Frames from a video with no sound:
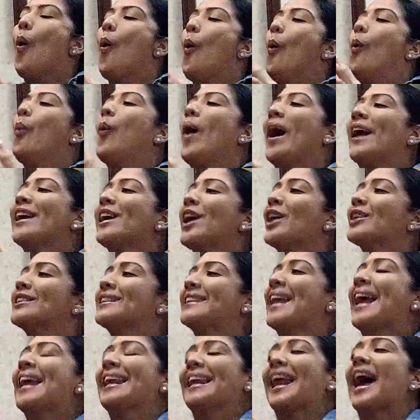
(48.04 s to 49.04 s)
Why y'all
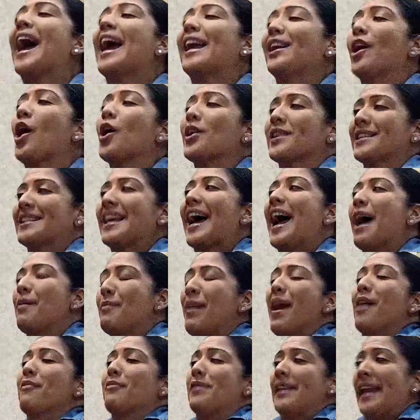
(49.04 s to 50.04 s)
stay lying all the time
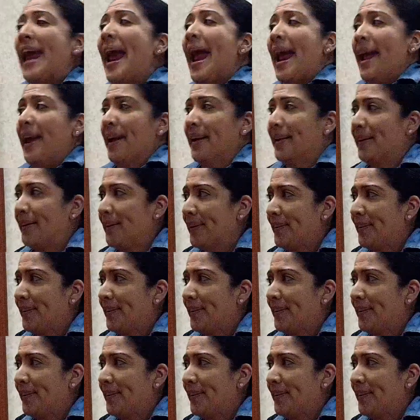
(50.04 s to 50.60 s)
every day?